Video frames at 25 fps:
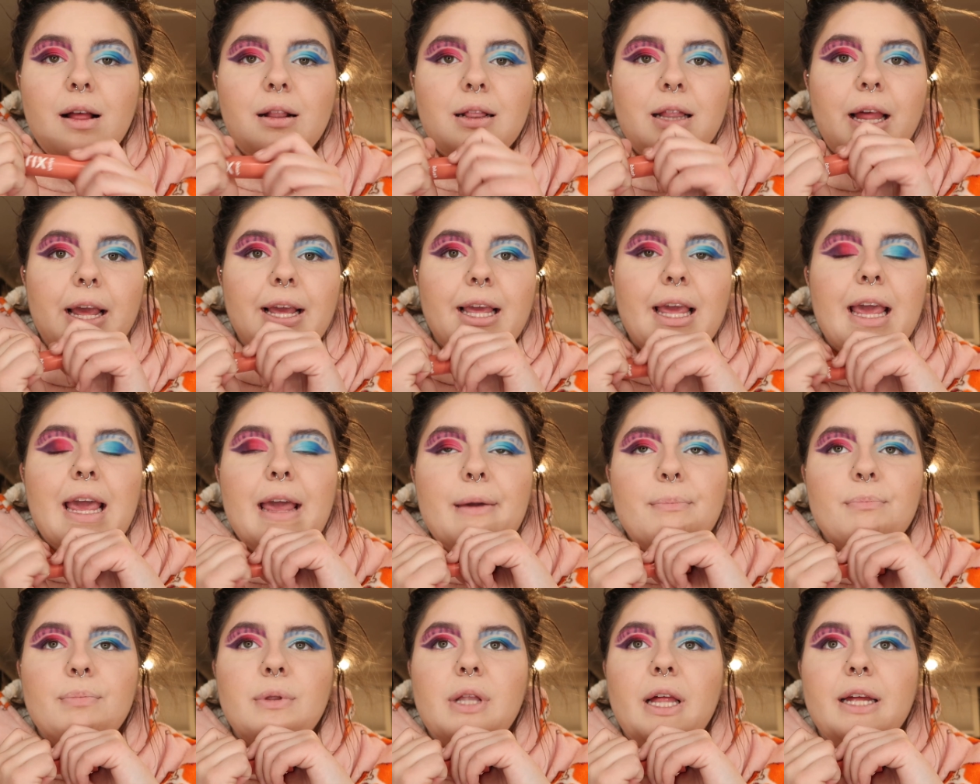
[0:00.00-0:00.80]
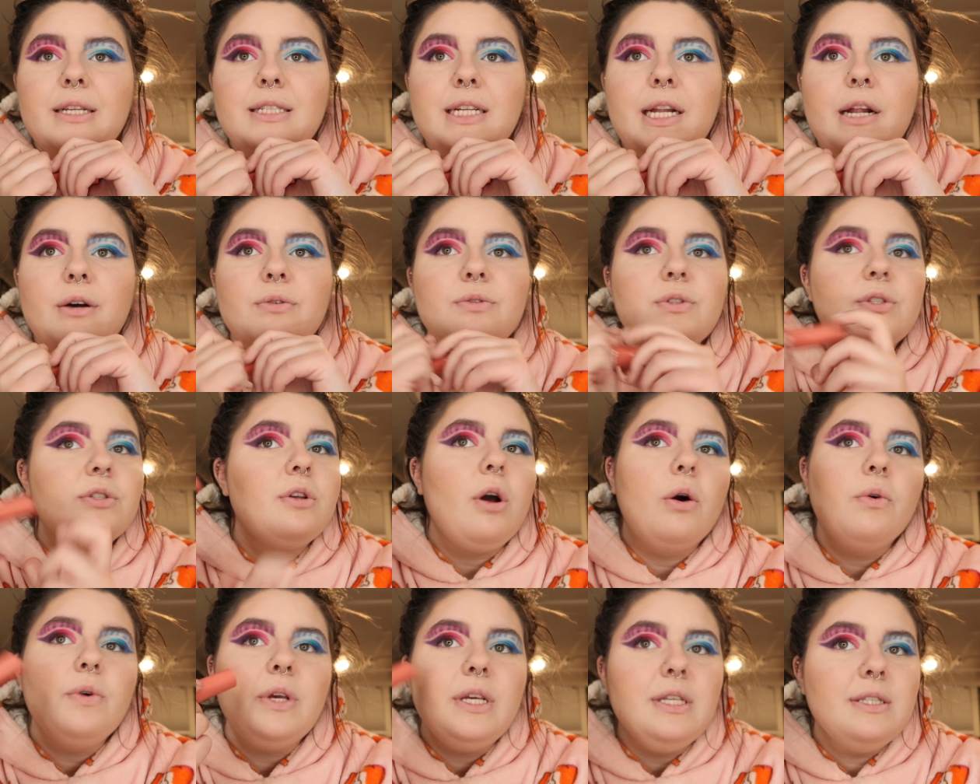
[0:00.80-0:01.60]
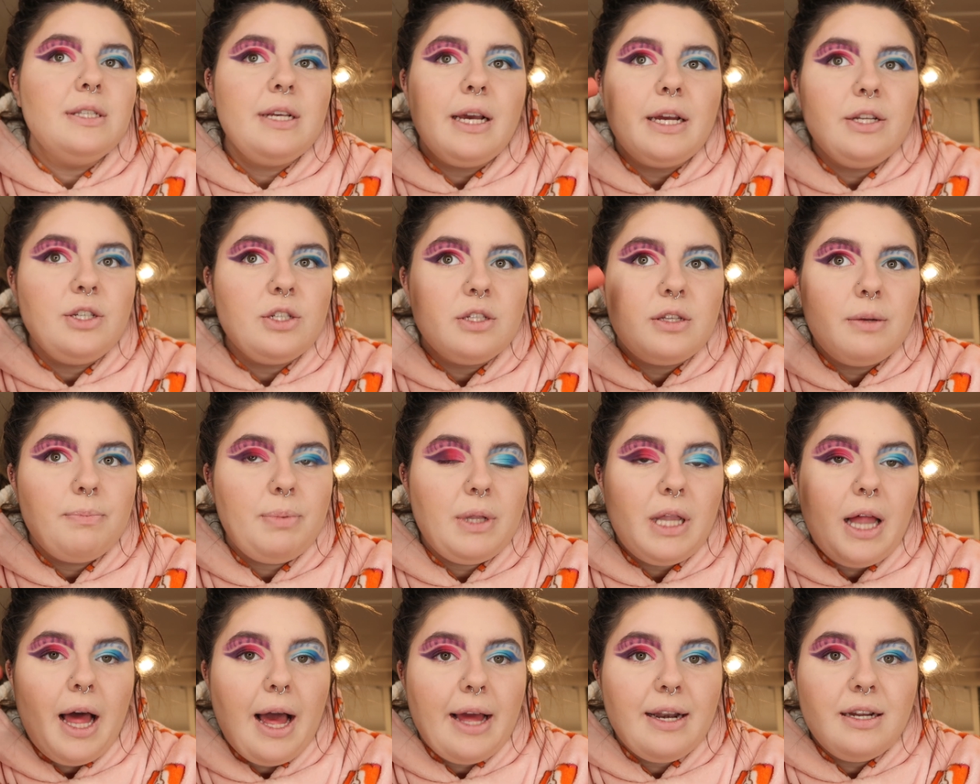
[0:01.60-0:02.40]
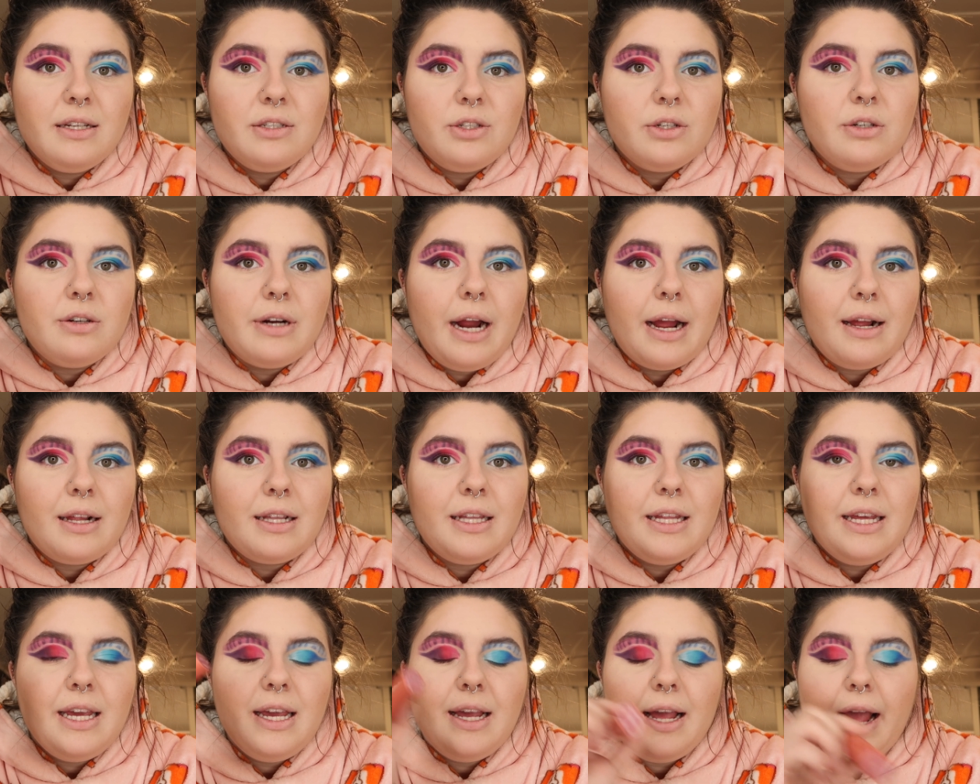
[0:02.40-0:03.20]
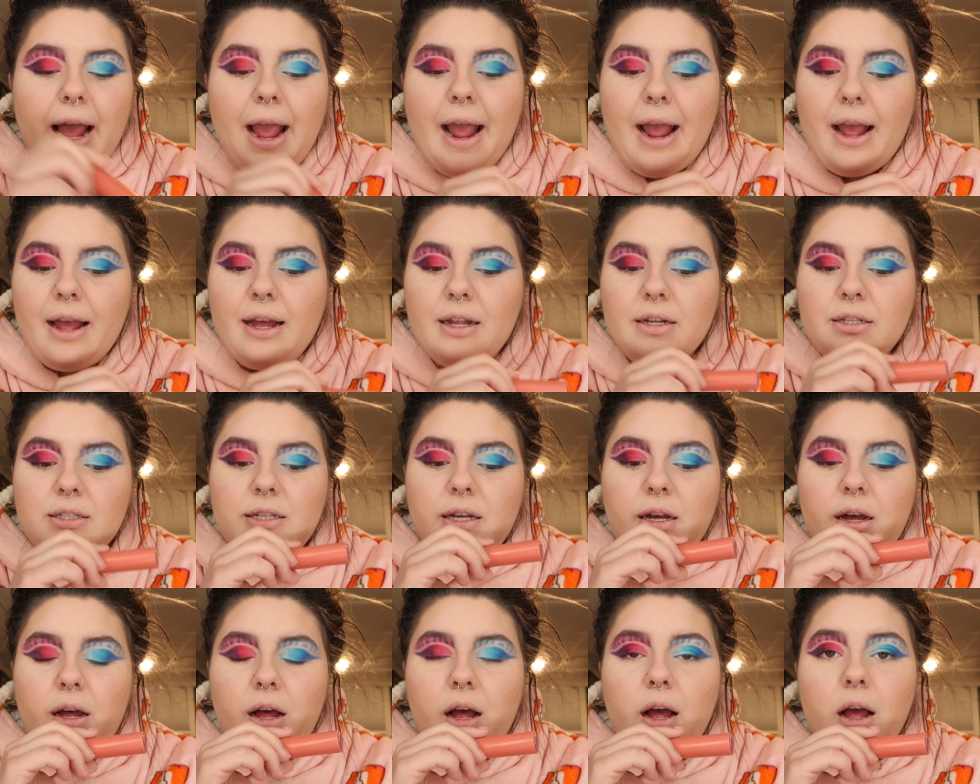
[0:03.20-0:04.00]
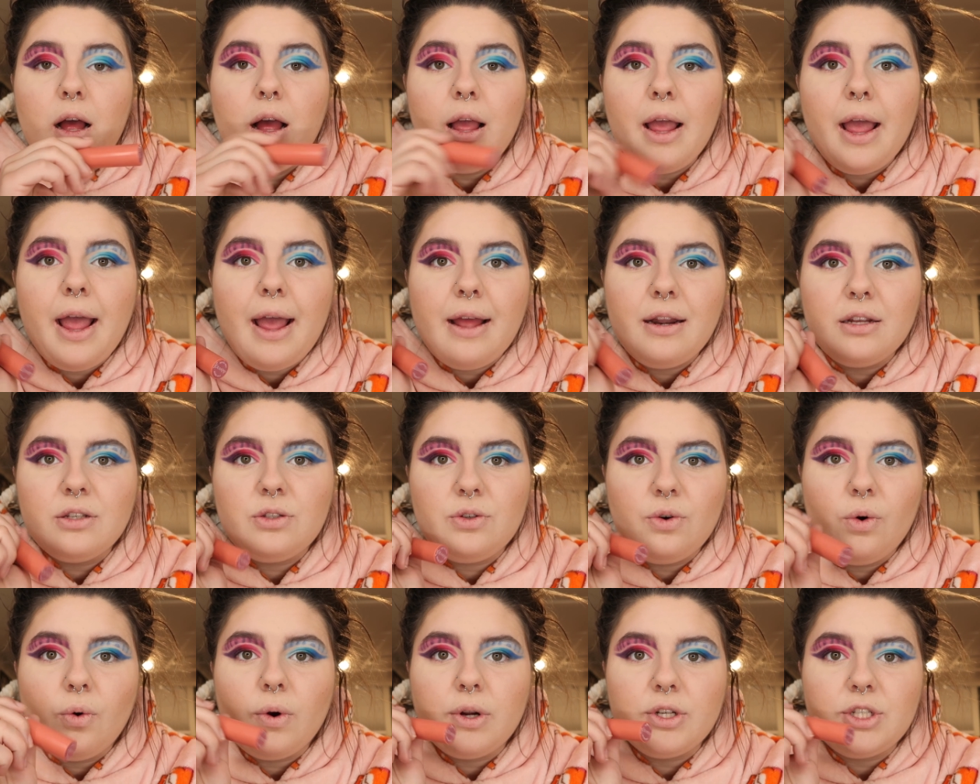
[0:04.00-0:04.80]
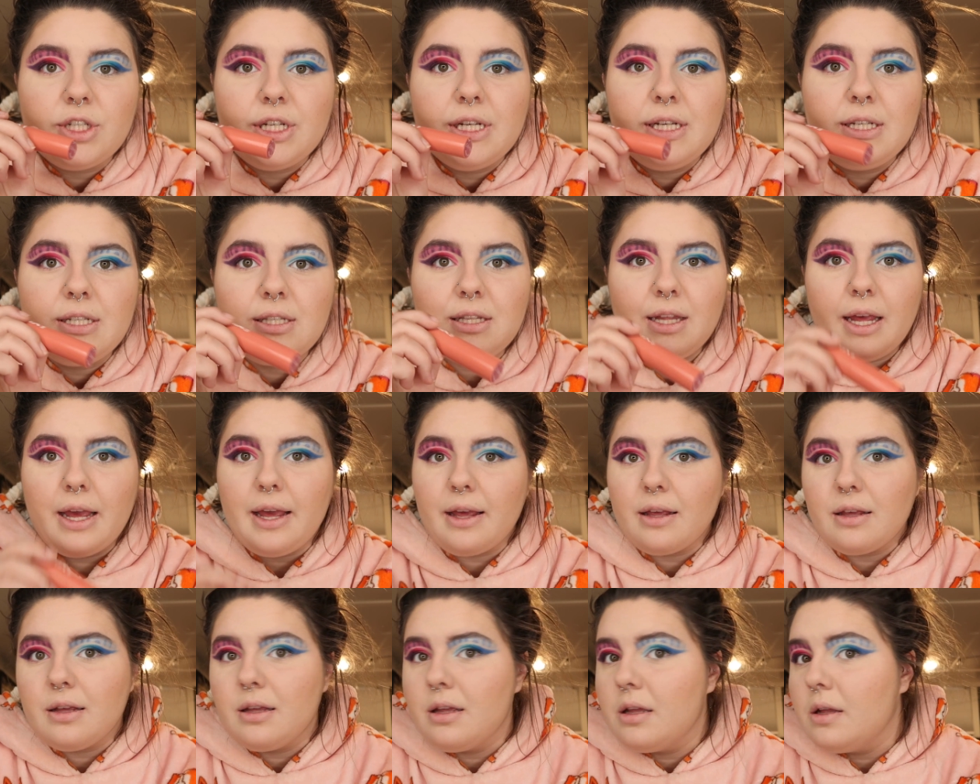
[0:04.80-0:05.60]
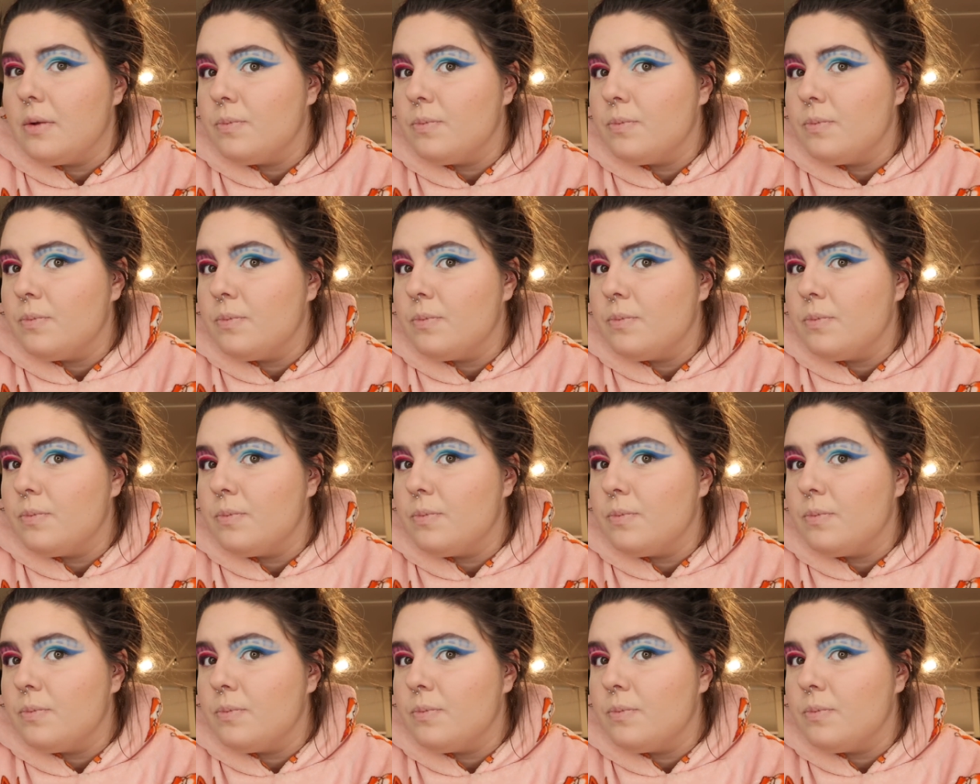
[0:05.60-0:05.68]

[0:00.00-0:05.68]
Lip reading: Like, it blended out so easy. I just applied it directly and it is gorgeous. Like,